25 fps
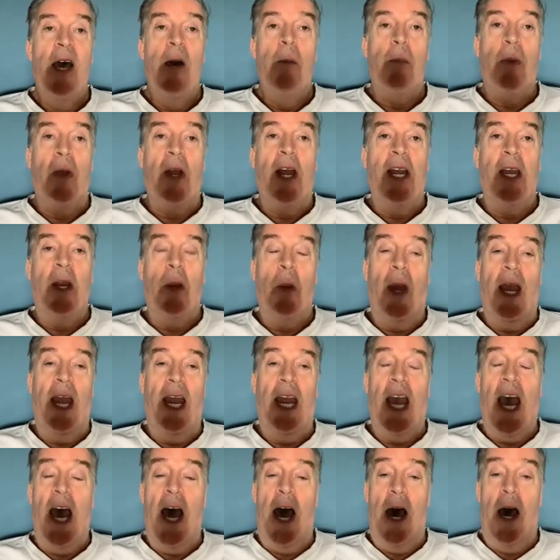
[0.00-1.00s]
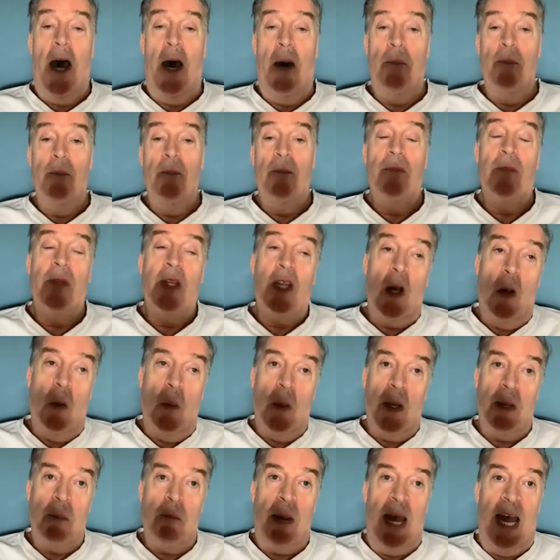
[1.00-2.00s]
But anyway,
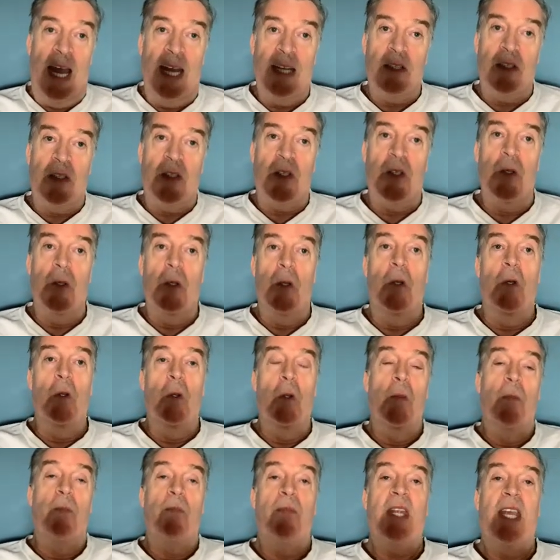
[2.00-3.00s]
going back to